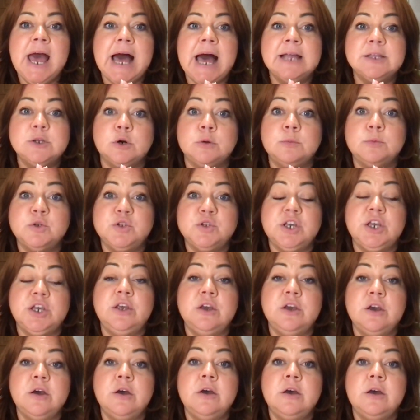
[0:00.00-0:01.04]
and almost a
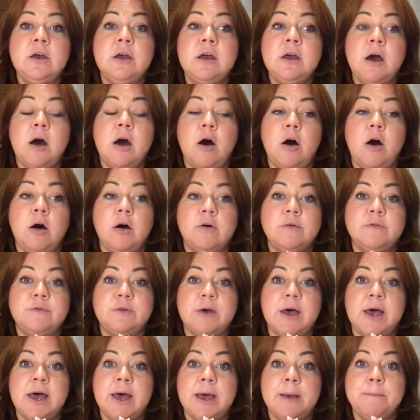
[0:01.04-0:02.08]
year
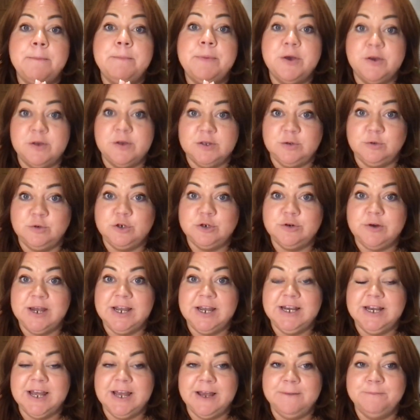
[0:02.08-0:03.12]
of personal
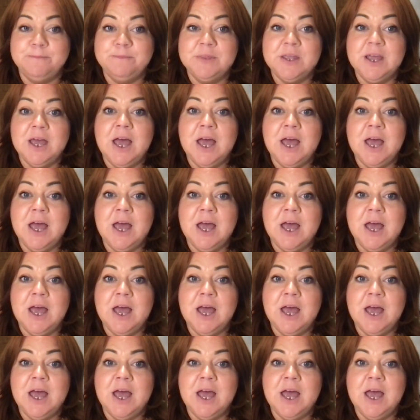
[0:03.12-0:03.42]
training.